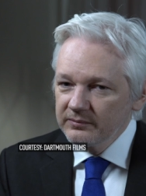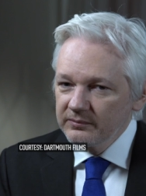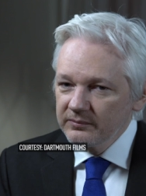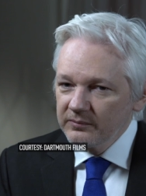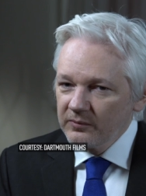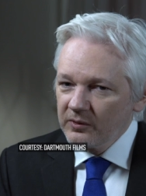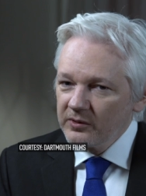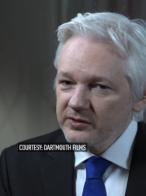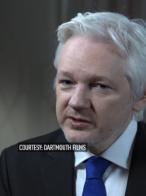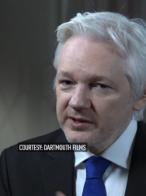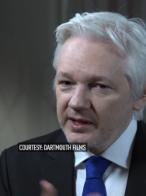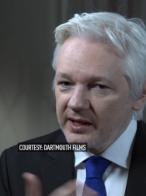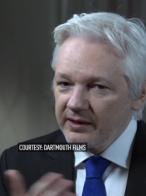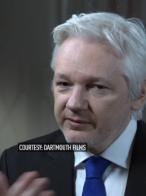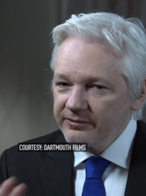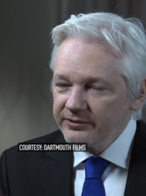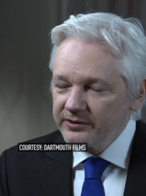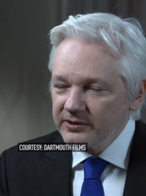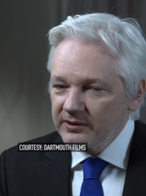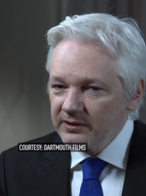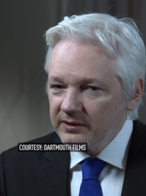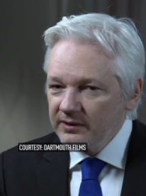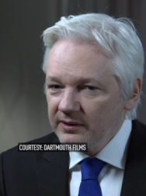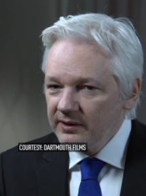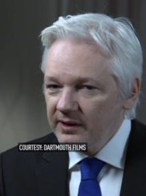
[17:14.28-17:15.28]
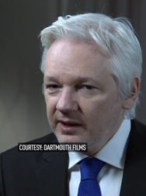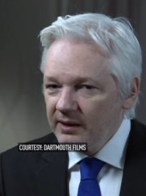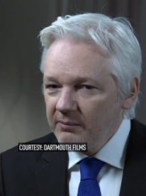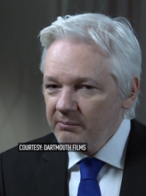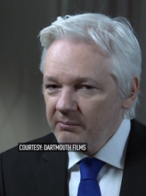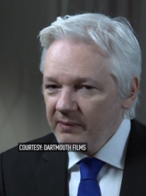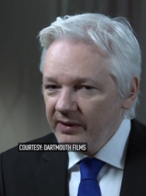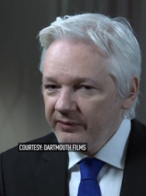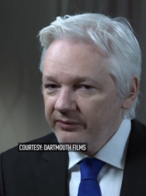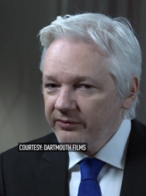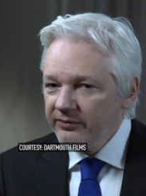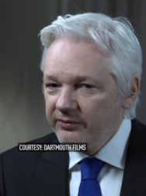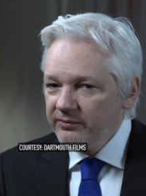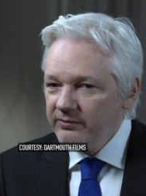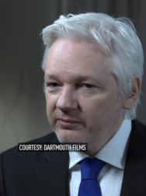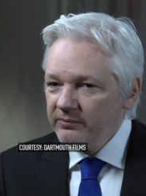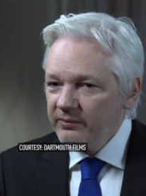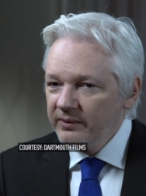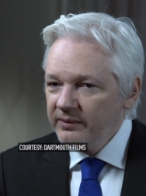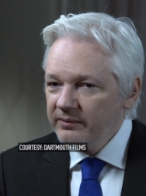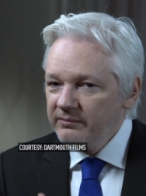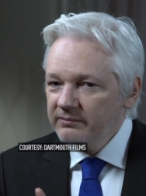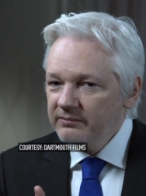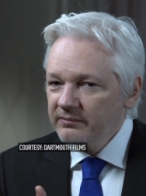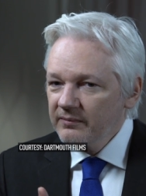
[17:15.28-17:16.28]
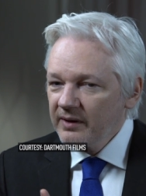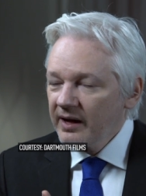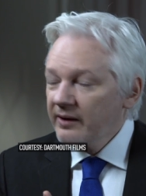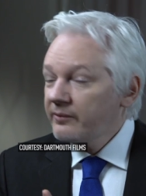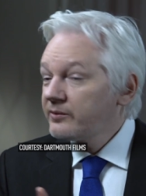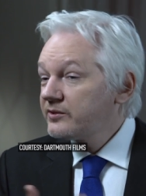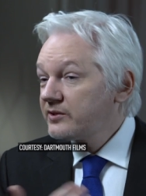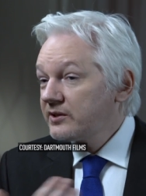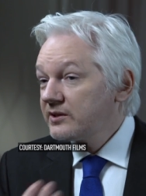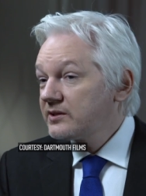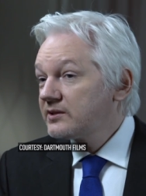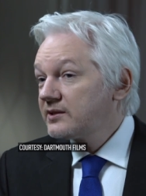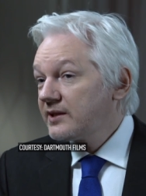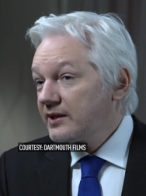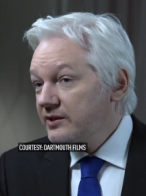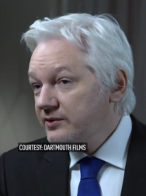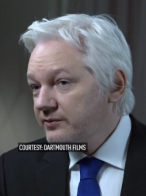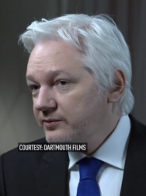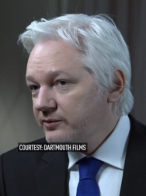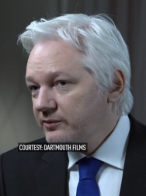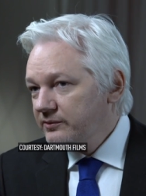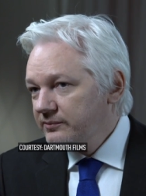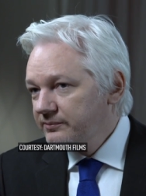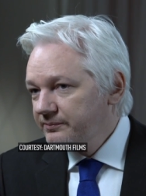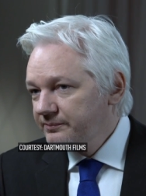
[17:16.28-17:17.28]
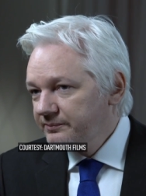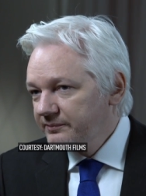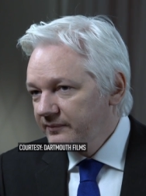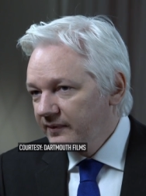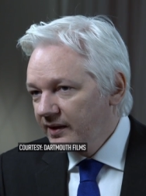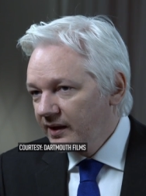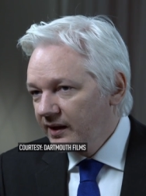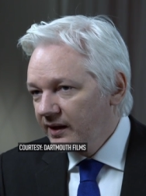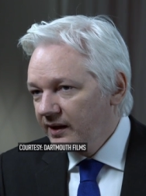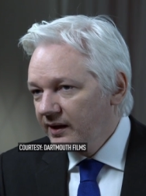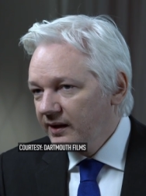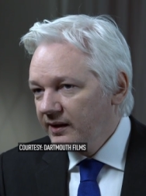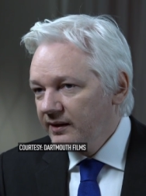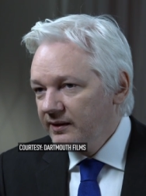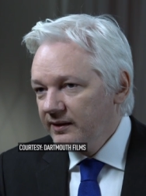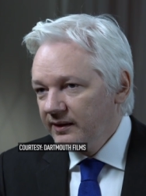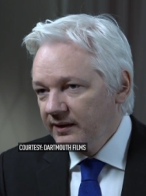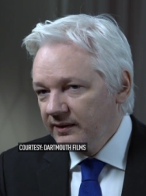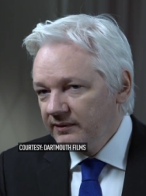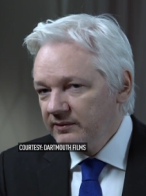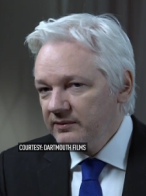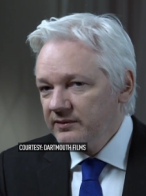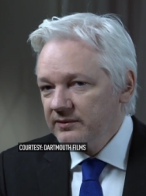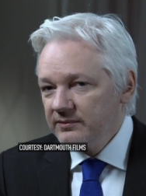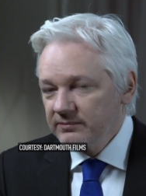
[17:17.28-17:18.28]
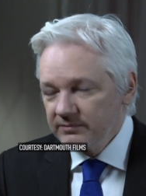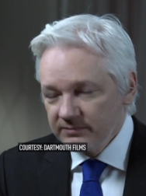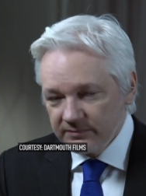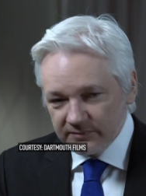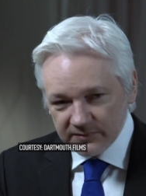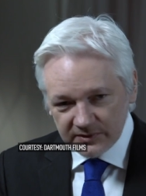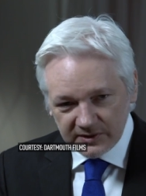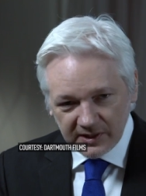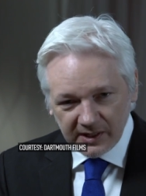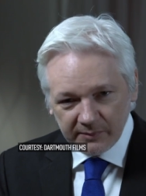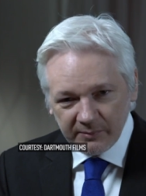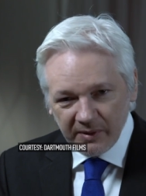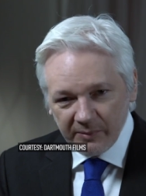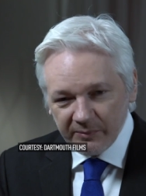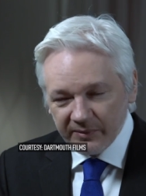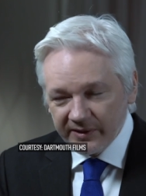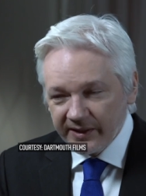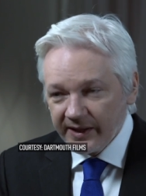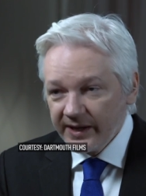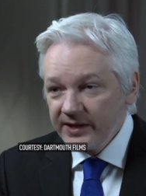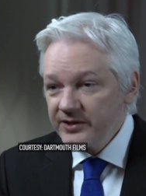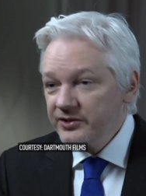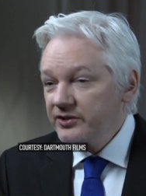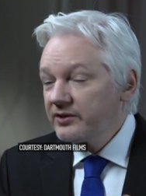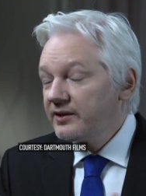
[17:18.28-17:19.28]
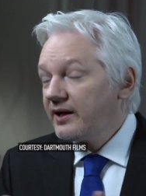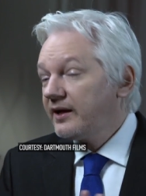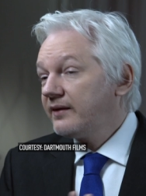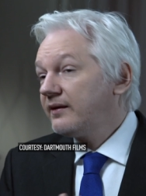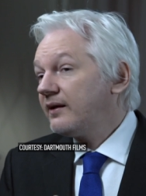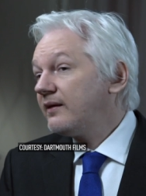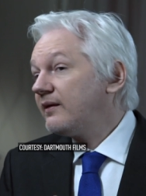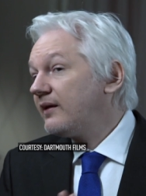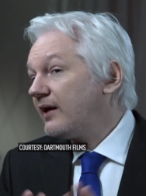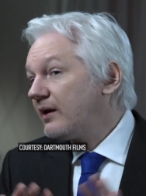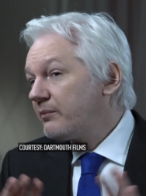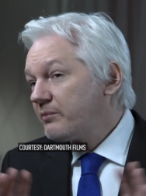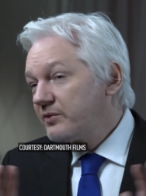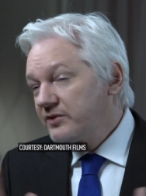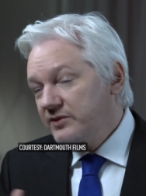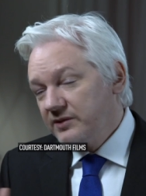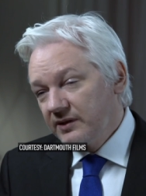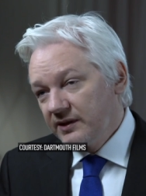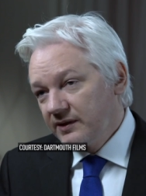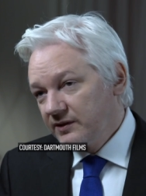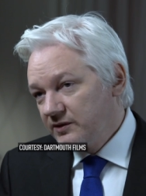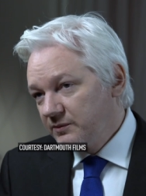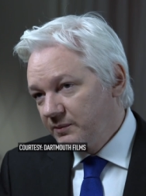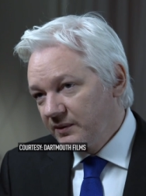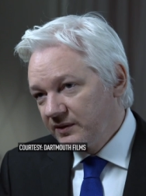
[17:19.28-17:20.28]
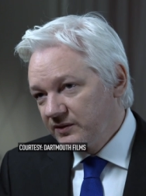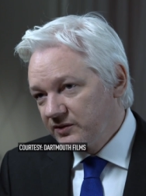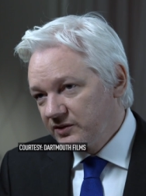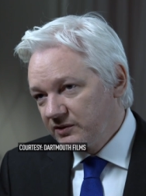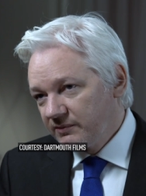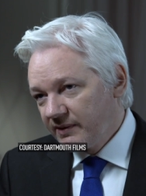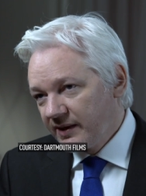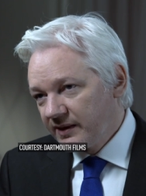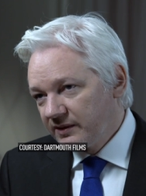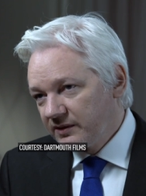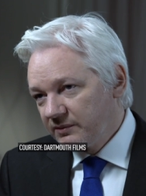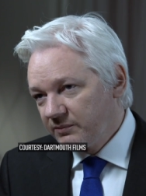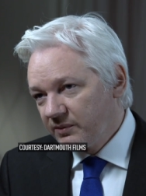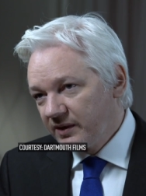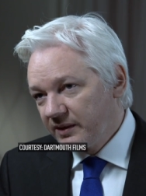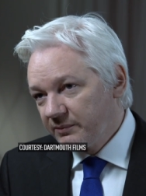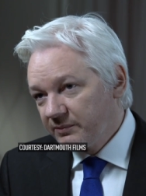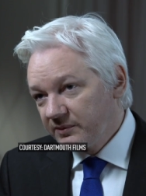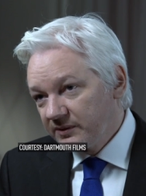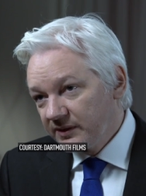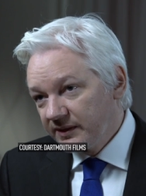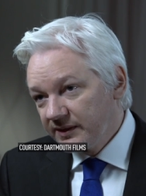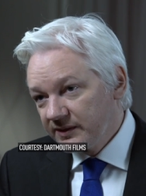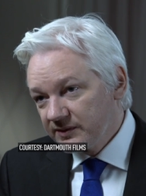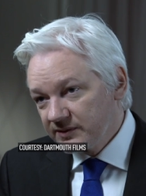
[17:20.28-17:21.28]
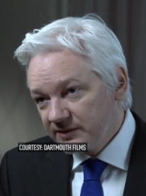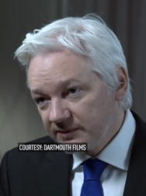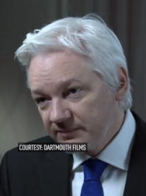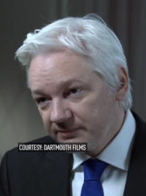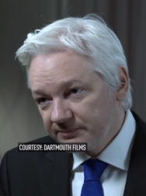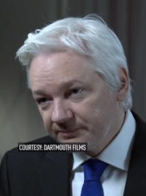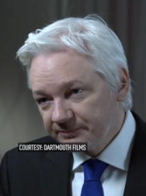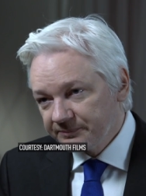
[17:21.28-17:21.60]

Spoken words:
was, after a month, I was successful in asylum application, and then the embassy has been surrounded by police.